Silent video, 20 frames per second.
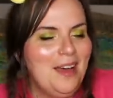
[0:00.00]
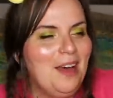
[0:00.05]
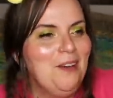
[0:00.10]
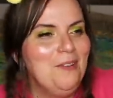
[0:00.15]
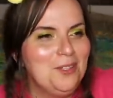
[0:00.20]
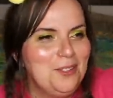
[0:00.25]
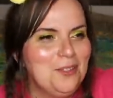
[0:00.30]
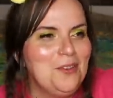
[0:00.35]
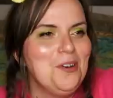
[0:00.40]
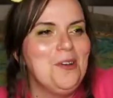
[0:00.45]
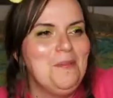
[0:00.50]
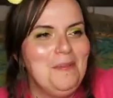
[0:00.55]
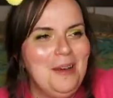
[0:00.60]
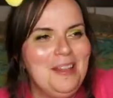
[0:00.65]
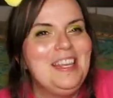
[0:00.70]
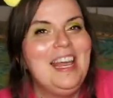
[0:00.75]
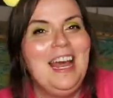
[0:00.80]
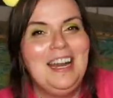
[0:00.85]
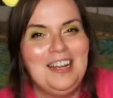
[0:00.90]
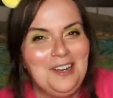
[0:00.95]
that. We're talking
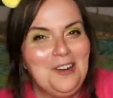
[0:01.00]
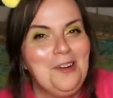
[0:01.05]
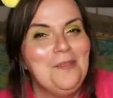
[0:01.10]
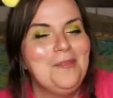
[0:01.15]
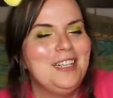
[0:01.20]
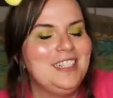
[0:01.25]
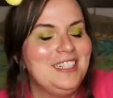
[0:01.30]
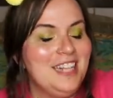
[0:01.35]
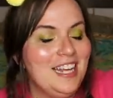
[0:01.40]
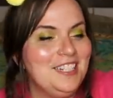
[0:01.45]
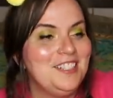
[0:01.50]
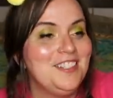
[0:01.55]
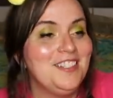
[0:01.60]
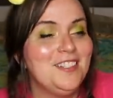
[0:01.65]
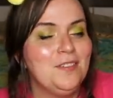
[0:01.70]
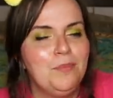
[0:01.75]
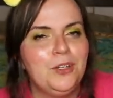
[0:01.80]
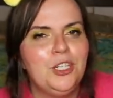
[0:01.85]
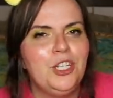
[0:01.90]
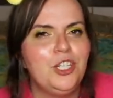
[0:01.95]
about the economic status
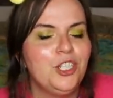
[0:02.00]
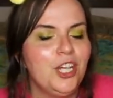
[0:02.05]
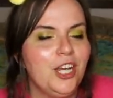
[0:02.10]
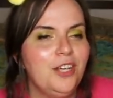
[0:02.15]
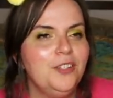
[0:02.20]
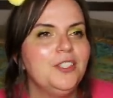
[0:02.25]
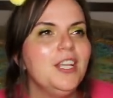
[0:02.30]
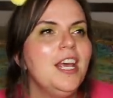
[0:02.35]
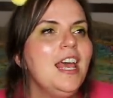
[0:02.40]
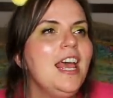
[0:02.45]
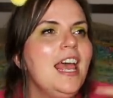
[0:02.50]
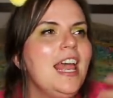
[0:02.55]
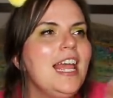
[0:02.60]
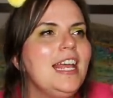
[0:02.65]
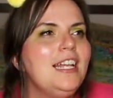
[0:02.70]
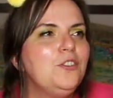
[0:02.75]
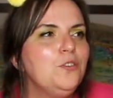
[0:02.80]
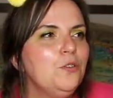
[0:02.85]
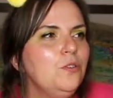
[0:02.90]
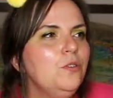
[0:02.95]
of Bridget Jones.
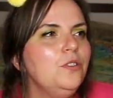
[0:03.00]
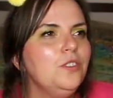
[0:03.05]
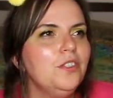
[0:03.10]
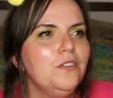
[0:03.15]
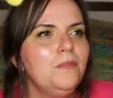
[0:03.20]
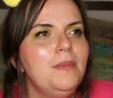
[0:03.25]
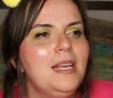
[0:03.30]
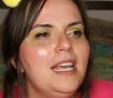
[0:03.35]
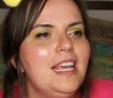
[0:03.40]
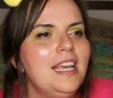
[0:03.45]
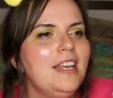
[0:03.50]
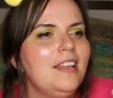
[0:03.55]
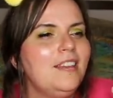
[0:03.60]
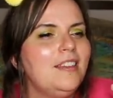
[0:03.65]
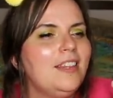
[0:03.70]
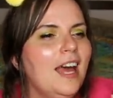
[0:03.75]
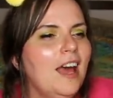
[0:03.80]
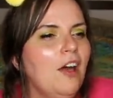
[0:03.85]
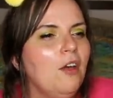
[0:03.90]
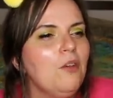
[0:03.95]
It dawned on me
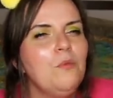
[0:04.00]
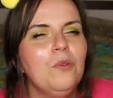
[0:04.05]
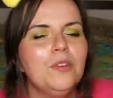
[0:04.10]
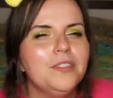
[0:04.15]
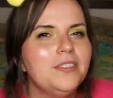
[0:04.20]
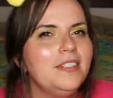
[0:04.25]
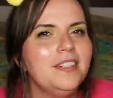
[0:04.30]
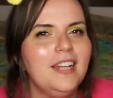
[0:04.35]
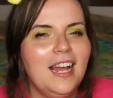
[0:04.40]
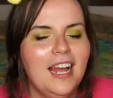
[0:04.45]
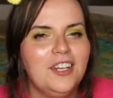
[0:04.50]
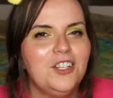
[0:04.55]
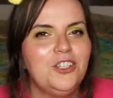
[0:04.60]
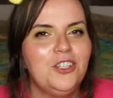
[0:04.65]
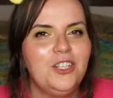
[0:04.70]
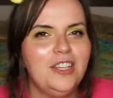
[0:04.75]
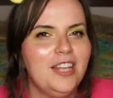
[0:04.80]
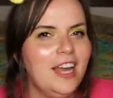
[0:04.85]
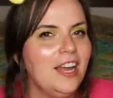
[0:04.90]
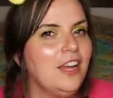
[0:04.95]
that I wasn't
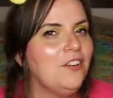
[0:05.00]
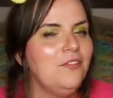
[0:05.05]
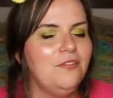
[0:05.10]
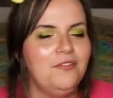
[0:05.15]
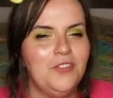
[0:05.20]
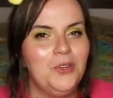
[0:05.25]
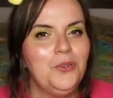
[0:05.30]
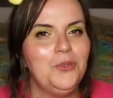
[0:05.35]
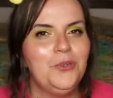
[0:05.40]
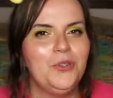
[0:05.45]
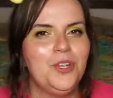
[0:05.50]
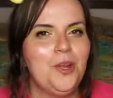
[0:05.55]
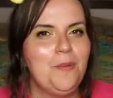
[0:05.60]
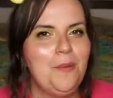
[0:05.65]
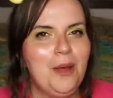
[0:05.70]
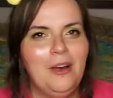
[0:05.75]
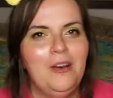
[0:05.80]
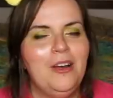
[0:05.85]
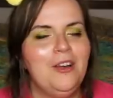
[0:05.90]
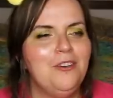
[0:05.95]
actually that confused confused
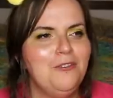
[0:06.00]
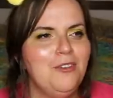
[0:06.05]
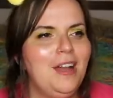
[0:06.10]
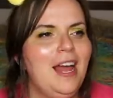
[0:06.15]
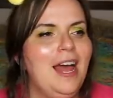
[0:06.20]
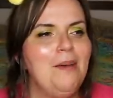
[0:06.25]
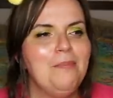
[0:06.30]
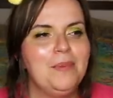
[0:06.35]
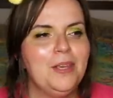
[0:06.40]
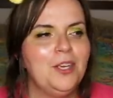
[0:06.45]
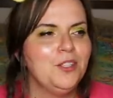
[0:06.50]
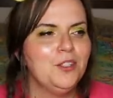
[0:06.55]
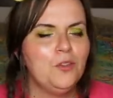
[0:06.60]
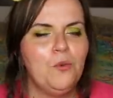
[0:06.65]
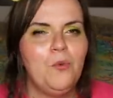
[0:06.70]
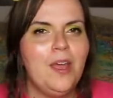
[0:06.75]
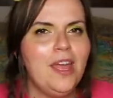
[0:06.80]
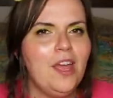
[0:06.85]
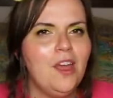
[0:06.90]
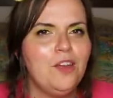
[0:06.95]
about her flat because the
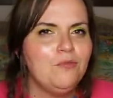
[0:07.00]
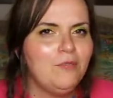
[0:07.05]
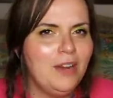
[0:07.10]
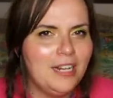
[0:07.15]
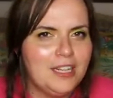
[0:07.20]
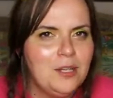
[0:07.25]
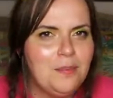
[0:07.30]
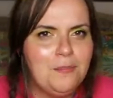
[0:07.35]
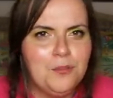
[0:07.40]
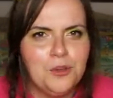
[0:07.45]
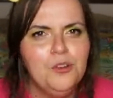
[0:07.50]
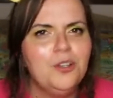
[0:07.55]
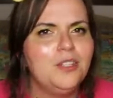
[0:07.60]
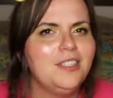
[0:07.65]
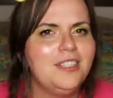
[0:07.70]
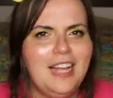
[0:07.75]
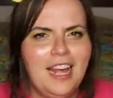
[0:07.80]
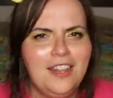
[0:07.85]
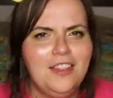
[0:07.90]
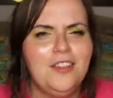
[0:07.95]
way I'd read the
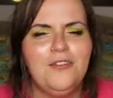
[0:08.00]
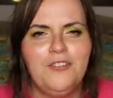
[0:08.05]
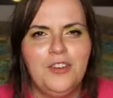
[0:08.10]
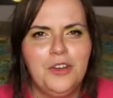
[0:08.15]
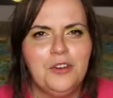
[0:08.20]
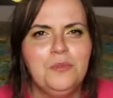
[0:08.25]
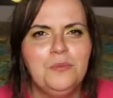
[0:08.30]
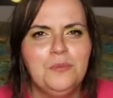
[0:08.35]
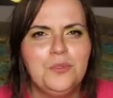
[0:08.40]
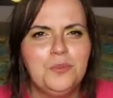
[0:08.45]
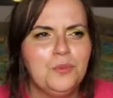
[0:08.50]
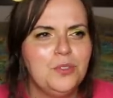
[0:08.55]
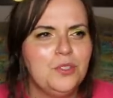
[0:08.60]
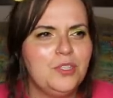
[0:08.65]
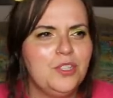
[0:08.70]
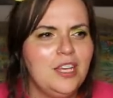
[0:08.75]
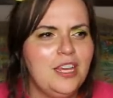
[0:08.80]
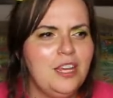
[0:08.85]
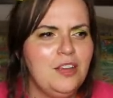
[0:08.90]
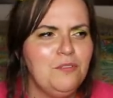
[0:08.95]
books and the films was
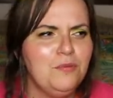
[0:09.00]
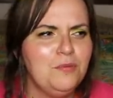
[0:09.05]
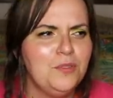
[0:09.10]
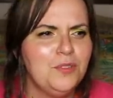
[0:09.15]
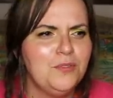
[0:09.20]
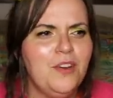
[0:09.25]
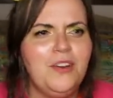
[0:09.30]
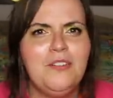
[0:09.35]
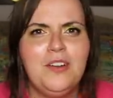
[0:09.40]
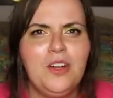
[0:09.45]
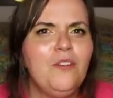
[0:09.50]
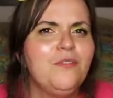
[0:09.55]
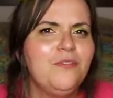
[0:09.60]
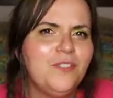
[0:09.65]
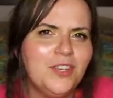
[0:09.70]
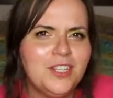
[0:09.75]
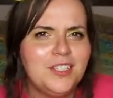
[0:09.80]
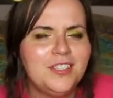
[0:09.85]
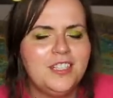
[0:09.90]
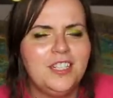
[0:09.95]
that it was very
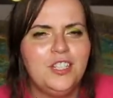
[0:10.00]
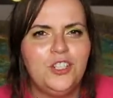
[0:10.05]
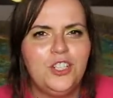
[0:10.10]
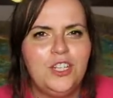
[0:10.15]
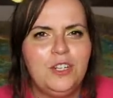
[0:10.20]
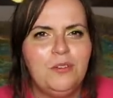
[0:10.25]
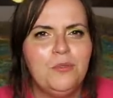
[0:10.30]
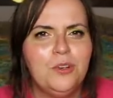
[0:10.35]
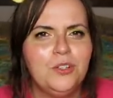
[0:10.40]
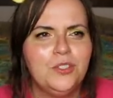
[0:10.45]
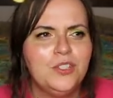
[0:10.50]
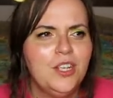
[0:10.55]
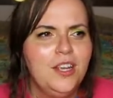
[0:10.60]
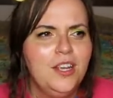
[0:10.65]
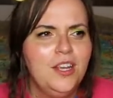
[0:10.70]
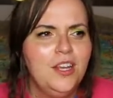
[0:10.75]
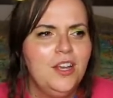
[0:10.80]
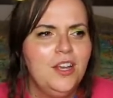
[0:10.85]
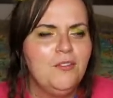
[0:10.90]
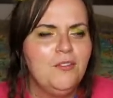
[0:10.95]
obvious that she was
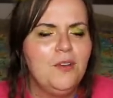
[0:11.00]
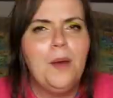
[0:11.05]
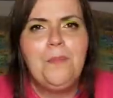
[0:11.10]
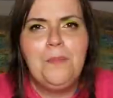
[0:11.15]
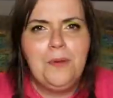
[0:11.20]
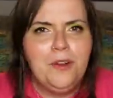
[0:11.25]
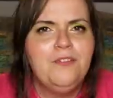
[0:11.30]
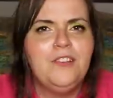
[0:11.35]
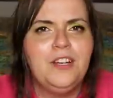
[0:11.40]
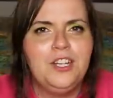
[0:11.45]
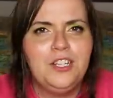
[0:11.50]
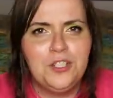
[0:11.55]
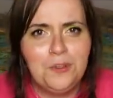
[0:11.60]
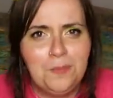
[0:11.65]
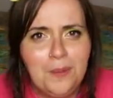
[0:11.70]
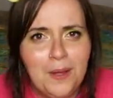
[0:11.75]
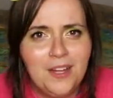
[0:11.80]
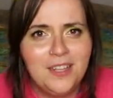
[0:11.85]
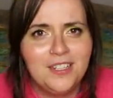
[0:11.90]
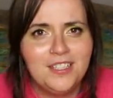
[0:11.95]
a privileged
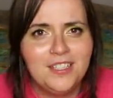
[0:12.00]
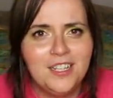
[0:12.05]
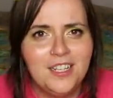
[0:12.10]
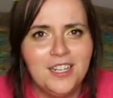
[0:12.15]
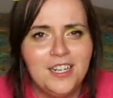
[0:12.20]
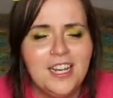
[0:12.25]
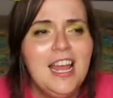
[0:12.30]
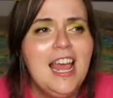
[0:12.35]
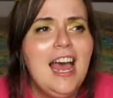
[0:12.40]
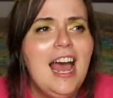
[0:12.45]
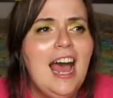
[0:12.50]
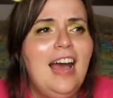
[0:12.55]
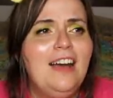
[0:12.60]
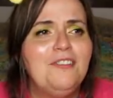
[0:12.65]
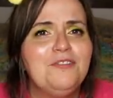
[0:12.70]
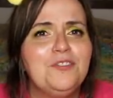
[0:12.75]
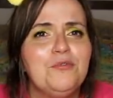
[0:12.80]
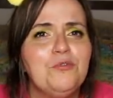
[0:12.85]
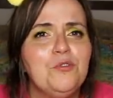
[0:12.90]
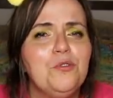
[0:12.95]
person.
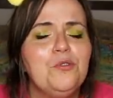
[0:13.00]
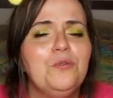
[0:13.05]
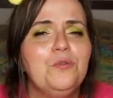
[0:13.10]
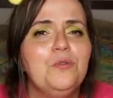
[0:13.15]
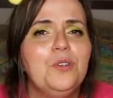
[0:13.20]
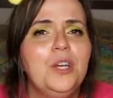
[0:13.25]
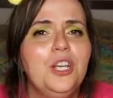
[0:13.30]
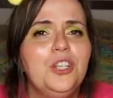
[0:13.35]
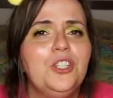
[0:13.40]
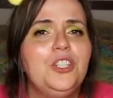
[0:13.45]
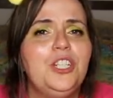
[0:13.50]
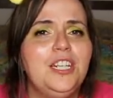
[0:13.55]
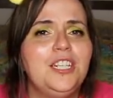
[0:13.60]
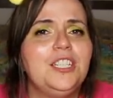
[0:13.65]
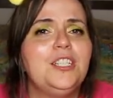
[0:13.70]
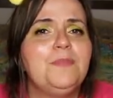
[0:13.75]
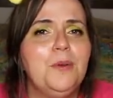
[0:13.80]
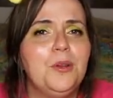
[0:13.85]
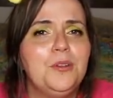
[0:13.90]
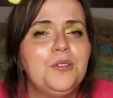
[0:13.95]
After all, she
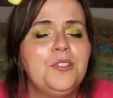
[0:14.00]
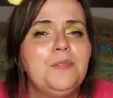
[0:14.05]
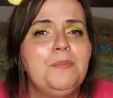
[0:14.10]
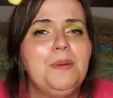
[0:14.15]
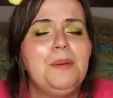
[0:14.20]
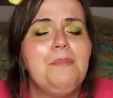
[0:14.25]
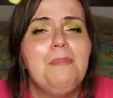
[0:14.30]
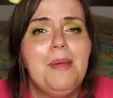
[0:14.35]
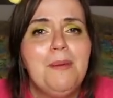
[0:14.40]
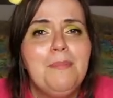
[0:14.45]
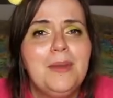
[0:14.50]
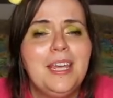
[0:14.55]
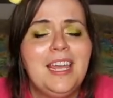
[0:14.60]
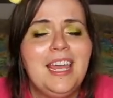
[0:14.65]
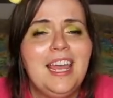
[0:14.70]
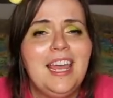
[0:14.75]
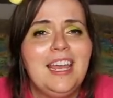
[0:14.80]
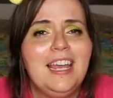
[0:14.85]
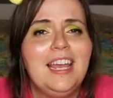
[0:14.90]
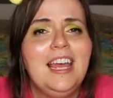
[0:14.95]
is supposed to be
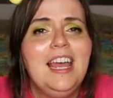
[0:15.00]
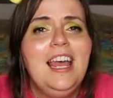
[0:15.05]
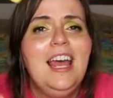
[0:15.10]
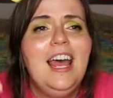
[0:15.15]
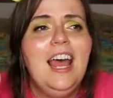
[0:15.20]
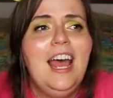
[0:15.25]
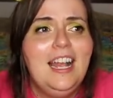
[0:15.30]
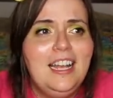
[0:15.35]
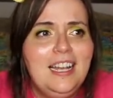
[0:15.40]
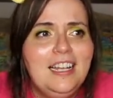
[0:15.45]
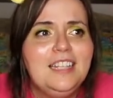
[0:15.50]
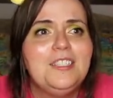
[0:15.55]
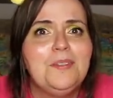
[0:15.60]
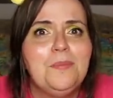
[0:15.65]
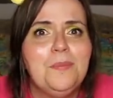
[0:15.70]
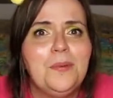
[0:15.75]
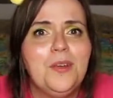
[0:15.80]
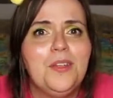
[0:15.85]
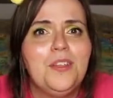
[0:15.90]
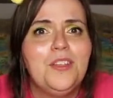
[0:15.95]
mimicking
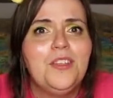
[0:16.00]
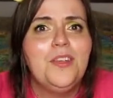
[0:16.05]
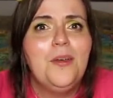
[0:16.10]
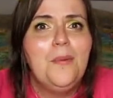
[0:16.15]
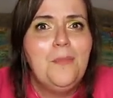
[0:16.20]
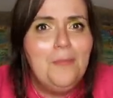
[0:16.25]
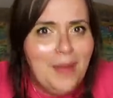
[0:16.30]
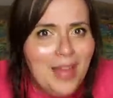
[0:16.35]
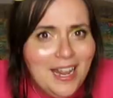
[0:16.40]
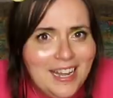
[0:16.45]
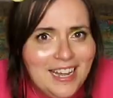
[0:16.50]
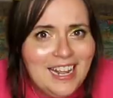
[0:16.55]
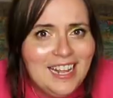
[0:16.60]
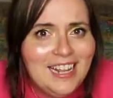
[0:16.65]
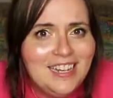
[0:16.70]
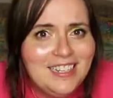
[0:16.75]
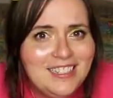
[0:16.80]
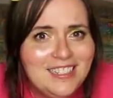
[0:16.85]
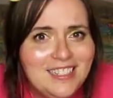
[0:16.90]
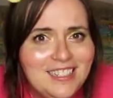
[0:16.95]
Elizabeth
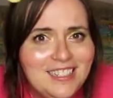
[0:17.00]
Bennet,